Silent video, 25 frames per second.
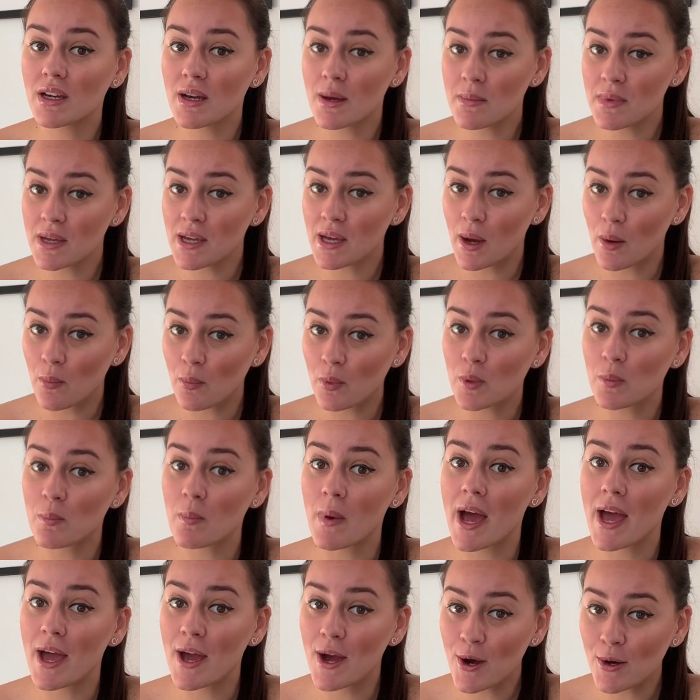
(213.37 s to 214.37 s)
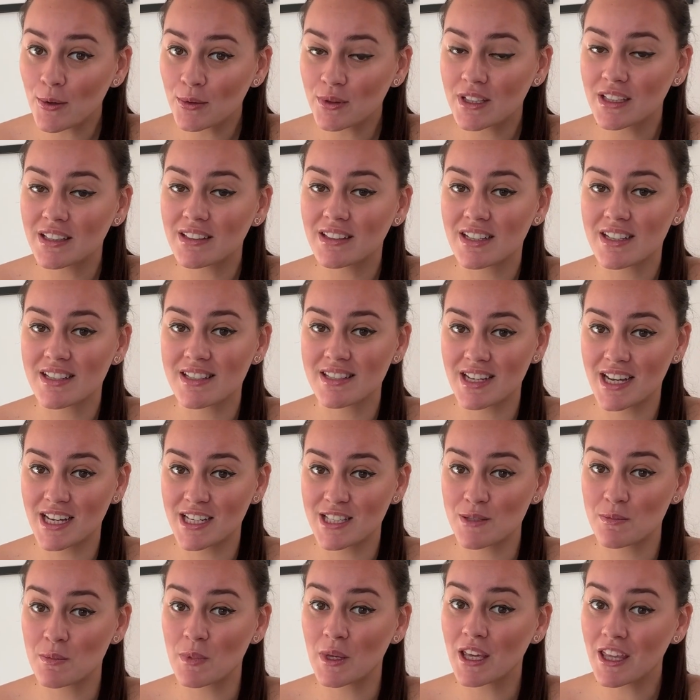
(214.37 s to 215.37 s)
coming up with my own data
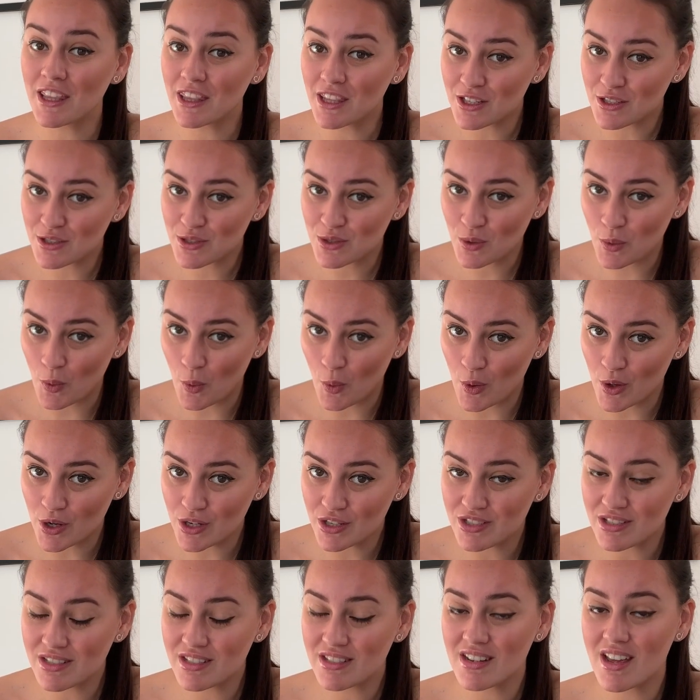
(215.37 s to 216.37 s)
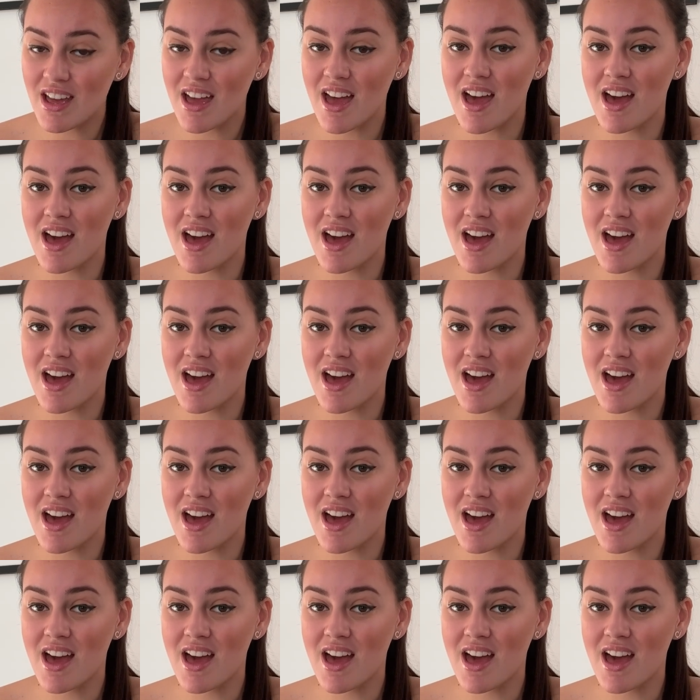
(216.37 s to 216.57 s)
science beginners course